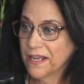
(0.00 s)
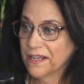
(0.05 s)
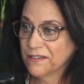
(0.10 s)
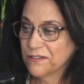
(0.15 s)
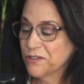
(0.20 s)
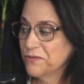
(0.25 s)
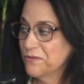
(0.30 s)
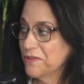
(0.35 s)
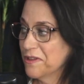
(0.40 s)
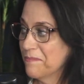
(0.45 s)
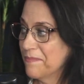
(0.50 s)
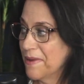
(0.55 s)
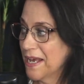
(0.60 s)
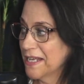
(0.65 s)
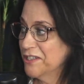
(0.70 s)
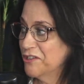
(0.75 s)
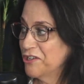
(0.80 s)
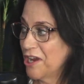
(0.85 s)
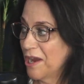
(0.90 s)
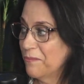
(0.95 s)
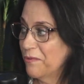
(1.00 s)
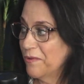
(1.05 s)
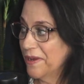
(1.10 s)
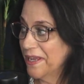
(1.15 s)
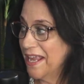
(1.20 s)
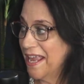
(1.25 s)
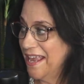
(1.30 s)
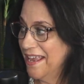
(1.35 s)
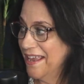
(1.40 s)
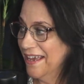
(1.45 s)
and do the best job
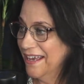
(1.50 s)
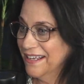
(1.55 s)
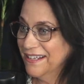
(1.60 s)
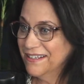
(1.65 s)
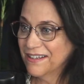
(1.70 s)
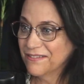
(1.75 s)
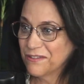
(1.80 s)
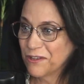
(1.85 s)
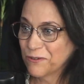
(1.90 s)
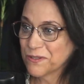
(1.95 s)
we can,